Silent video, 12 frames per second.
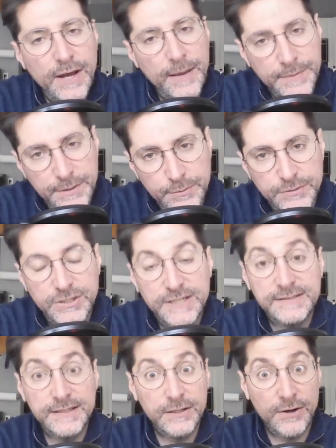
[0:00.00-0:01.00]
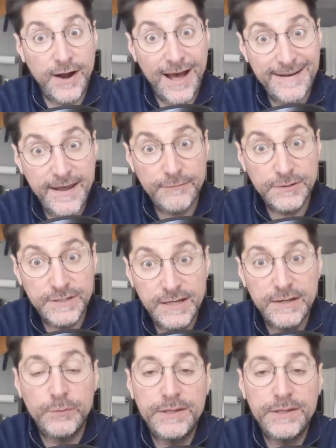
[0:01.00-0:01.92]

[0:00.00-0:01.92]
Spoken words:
I'm here with Jake Ziegler. On Never Did It,